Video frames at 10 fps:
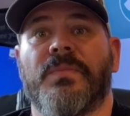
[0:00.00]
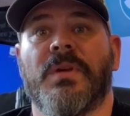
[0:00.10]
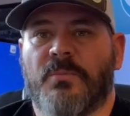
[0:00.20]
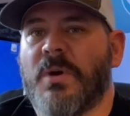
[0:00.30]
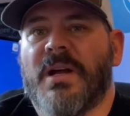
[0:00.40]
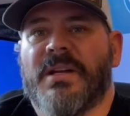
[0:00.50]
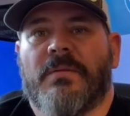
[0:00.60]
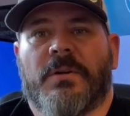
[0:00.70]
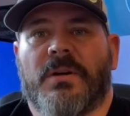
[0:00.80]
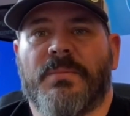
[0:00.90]
You're probably
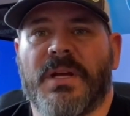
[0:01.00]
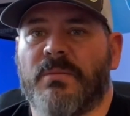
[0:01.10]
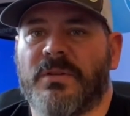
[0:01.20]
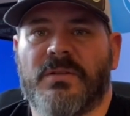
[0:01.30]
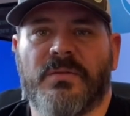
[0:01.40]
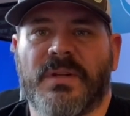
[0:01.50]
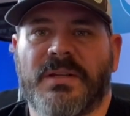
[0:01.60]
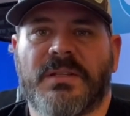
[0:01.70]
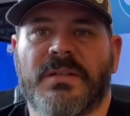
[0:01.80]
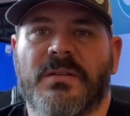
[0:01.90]
never going to be able to do
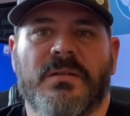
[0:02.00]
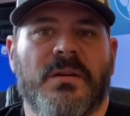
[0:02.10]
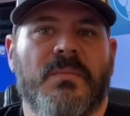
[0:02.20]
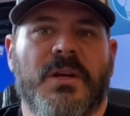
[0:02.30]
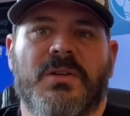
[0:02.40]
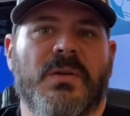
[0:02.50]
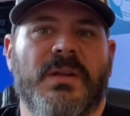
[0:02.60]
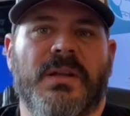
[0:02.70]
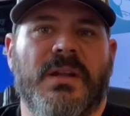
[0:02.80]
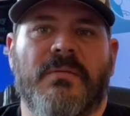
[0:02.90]
this and make sure
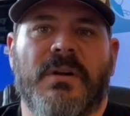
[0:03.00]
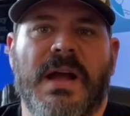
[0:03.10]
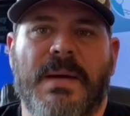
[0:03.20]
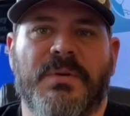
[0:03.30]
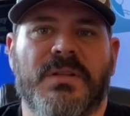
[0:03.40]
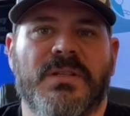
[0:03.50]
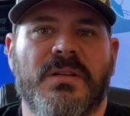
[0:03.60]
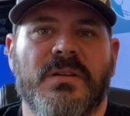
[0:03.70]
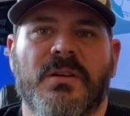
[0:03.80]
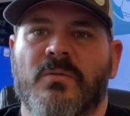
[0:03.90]
that it never happens.
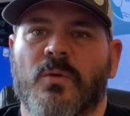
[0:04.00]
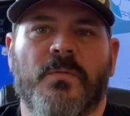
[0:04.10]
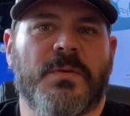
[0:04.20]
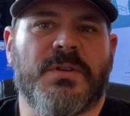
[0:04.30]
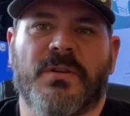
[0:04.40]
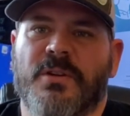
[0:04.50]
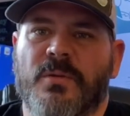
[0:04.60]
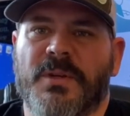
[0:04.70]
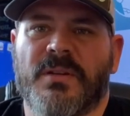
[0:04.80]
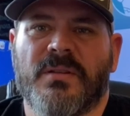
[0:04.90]
Roofers are
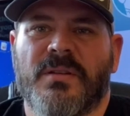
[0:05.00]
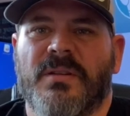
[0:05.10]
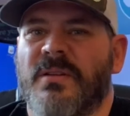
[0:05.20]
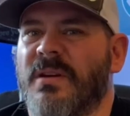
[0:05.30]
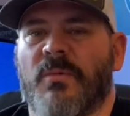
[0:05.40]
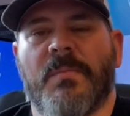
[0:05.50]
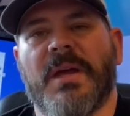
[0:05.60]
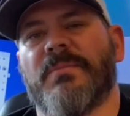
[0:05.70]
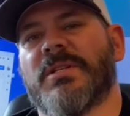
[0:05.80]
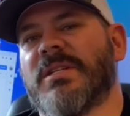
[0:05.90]
human and we
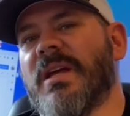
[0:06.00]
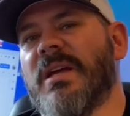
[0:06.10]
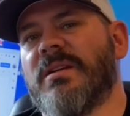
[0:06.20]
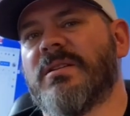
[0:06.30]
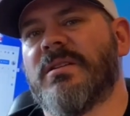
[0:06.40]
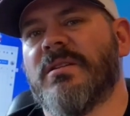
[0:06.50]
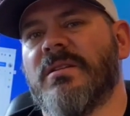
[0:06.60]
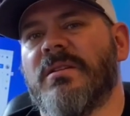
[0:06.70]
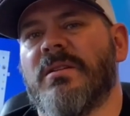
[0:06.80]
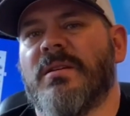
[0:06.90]
make mistakes.
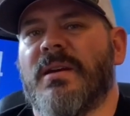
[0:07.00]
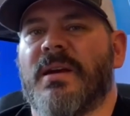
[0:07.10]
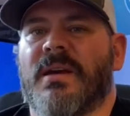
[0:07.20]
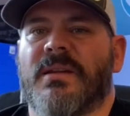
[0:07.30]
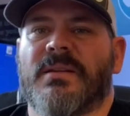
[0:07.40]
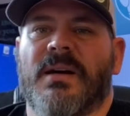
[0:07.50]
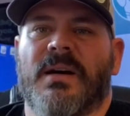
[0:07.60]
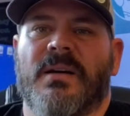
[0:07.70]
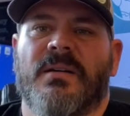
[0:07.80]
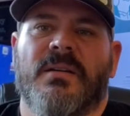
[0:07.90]
And
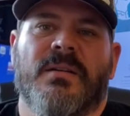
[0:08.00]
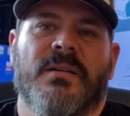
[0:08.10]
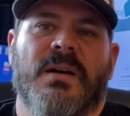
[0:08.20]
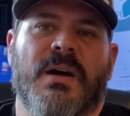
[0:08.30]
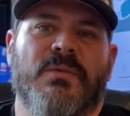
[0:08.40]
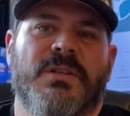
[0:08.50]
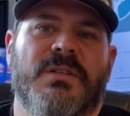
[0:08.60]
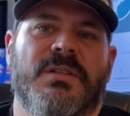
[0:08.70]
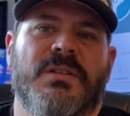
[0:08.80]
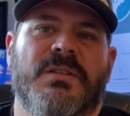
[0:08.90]
I would
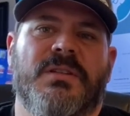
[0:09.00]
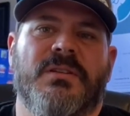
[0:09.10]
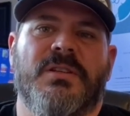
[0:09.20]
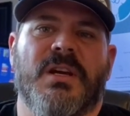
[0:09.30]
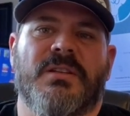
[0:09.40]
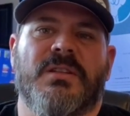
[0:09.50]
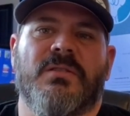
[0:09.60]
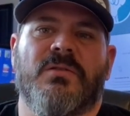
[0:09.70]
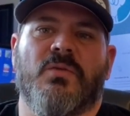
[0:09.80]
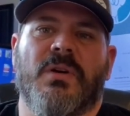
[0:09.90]
just suggest that
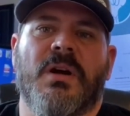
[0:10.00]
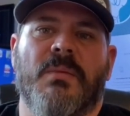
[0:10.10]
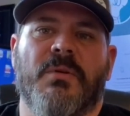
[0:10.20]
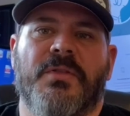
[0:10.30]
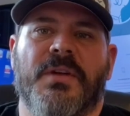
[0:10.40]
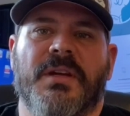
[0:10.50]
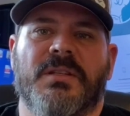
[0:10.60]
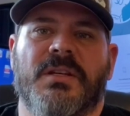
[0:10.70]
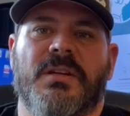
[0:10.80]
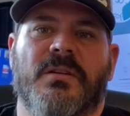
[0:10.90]
you do a couple
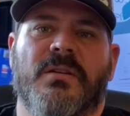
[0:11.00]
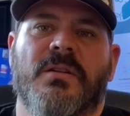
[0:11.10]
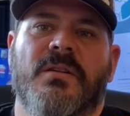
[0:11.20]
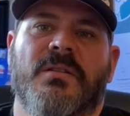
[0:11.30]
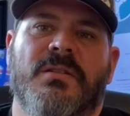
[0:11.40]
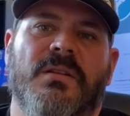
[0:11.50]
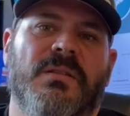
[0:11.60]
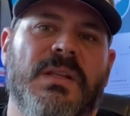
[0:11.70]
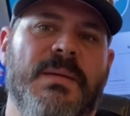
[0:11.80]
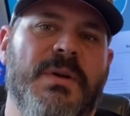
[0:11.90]
things here to
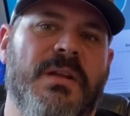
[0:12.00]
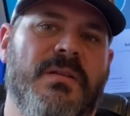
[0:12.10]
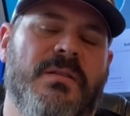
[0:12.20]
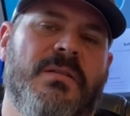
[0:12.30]
limit